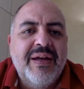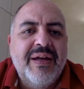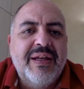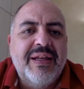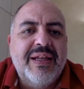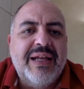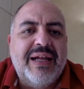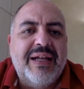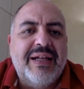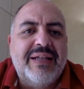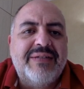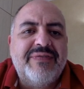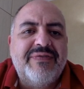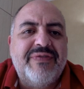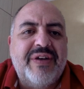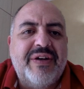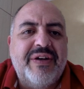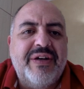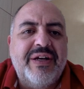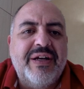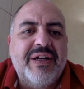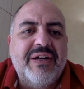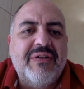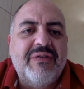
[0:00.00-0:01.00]
That's
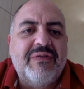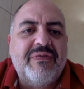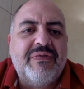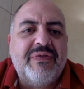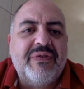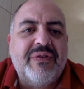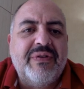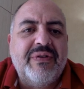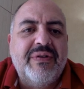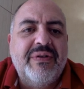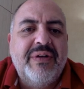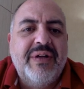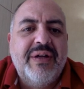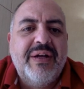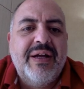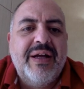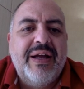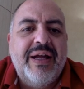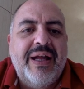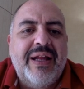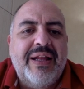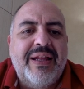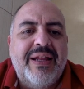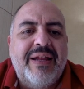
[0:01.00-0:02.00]
very helpful.
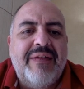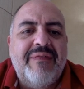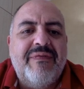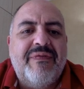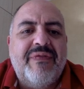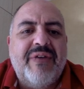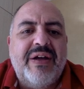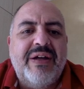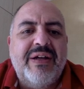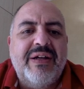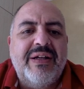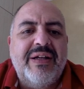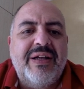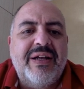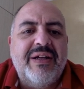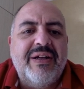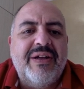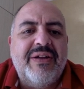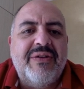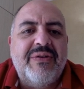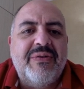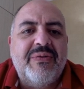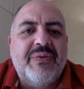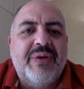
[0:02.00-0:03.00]
And then finally,
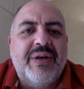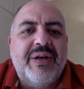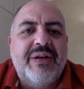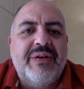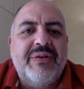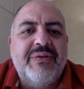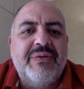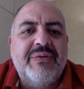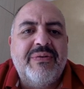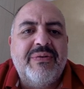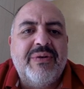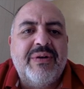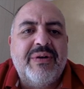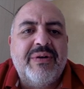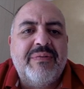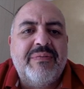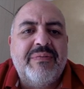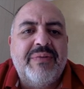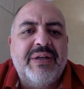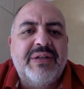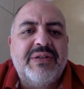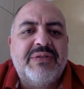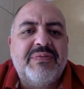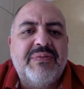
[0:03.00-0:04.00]
another way to
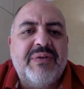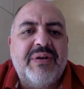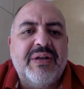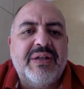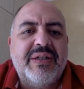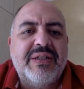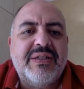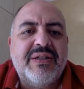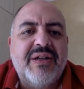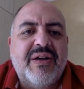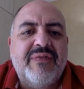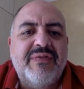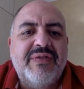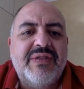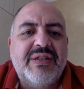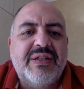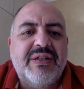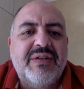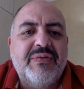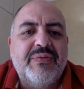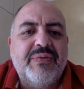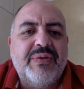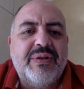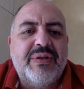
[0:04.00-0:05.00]
benchmark is
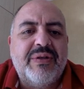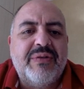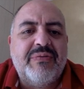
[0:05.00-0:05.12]
obviously with the